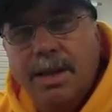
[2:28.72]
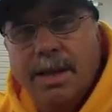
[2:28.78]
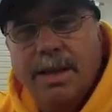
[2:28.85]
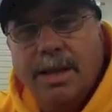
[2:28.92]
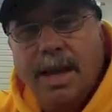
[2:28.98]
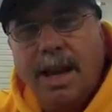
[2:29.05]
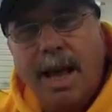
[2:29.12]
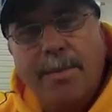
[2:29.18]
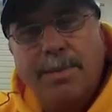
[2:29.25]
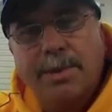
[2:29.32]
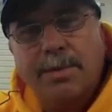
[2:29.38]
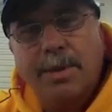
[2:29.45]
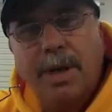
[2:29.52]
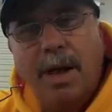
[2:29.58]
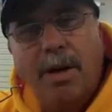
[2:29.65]
that happens
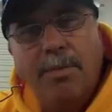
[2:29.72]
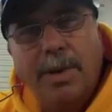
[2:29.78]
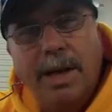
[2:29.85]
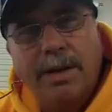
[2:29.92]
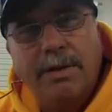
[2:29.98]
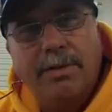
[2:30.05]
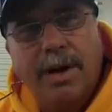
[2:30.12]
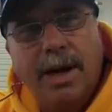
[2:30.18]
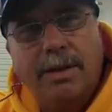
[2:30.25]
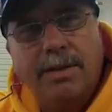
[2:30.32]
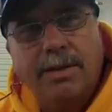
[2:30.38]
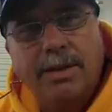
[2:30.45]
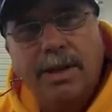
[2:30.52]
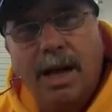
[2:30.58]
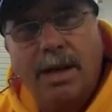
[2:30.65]
with all
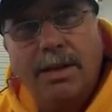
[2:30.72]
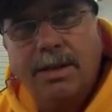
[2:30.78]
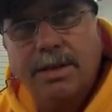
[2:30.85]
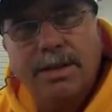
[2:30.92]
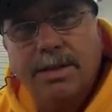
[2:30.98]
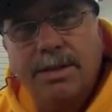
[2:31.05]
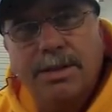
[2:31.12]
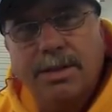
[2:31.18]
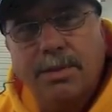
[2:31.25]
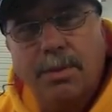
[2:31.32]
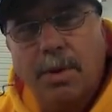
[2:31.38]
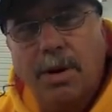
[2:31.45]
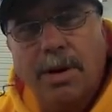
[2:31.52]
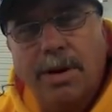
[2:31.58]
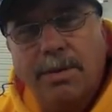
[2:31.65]
manufacturers, not just
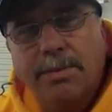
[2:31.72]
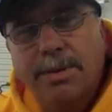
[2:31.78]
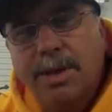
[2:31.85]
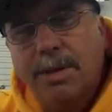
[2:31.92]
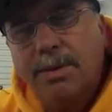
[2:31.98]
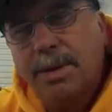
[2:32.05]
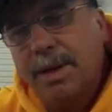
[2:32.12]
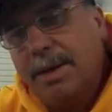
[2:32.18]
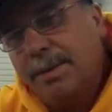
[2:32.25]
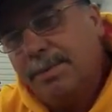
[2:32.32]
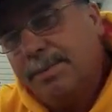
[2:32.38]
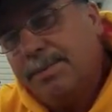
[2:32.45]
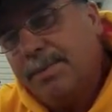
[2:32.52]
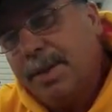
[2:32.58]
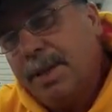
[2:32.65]
one. So
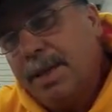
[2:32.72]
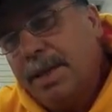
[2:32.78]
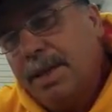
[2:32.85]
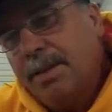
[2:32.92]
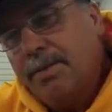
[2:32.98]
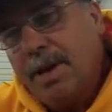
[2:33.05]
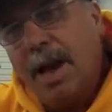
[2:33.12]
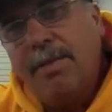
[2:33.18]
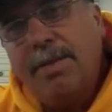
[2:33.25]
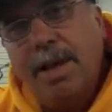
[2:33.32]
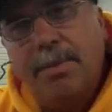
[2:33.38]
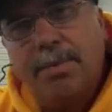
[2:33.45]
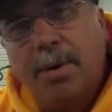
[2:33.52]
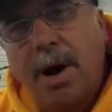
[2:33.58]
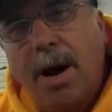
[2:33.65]
if you're having
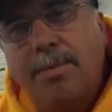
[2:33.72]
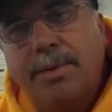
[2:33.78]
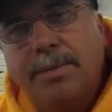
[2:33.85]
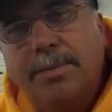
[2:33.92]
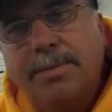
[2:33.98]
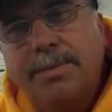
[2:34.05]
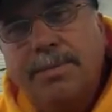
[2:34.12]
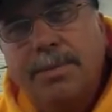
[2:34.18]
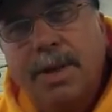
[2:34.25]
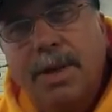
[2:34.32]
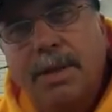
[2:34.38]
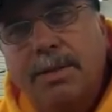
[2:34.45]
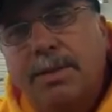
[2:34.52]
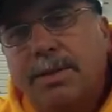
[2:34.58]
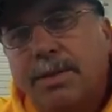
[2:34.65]
that problem,
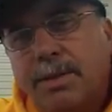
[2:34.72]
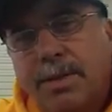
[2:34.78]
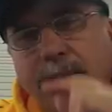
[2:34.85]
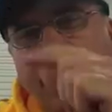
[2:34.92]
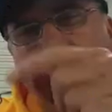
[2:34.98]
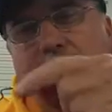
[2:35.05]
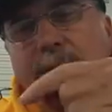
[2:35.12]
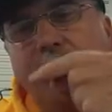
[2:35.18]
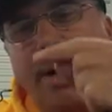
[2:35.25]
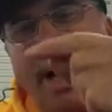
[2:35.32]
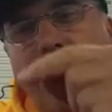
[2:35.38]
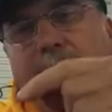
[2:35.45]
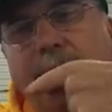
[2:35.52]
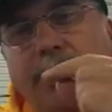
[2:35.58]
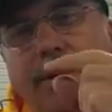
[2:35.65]
do your little
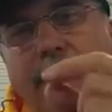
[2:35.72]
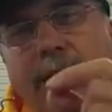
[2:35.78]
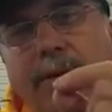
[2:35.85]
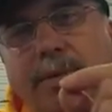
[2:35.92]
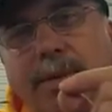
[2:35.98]
mono trick